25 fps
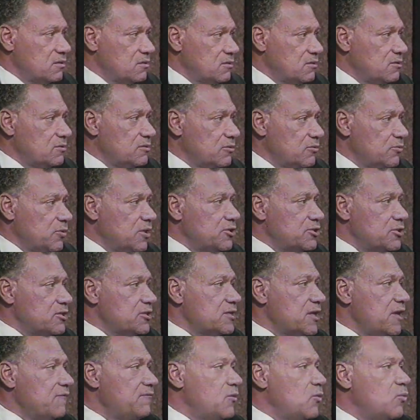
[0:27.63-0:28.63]
You know, we
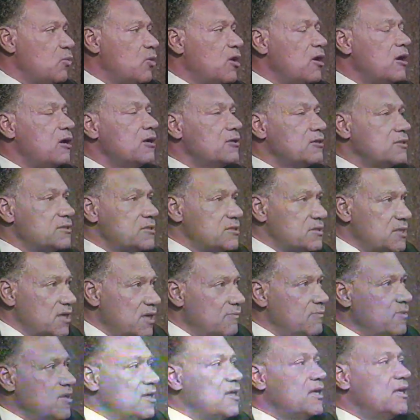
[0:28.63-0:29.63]
just give a word to
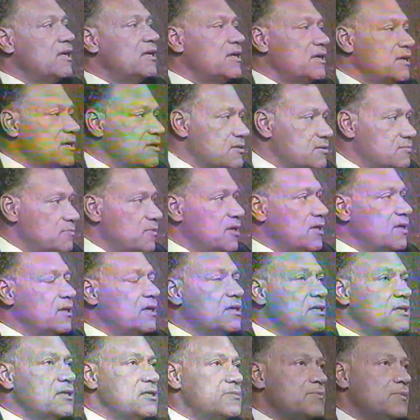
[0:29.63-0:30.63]
say
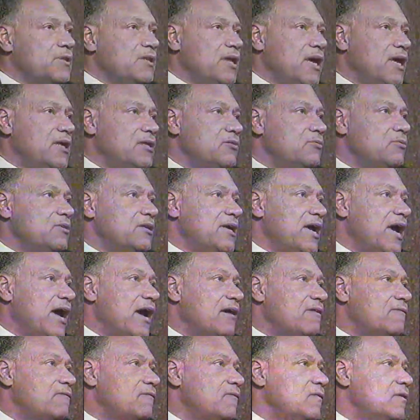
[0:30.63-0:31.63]
beginnings. But then you would have